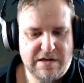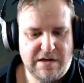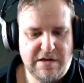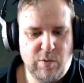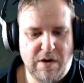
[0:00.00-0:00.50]

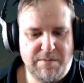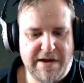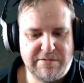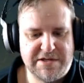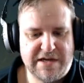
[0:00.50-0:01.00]
You won't be
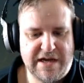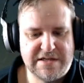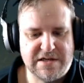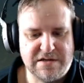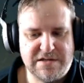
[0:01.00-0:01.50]
able to get
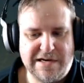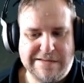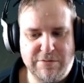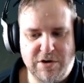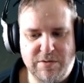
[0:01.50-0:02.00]
exalted
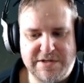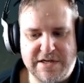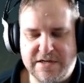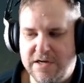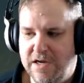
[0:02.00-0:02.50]
anymore with
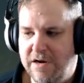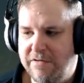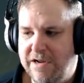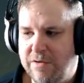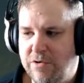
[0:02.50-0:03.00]

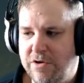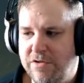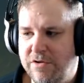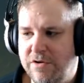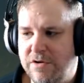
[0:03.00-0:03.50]
Zandalari, I wouldn't have
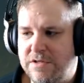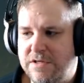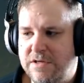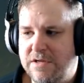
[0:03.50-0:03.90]
thought.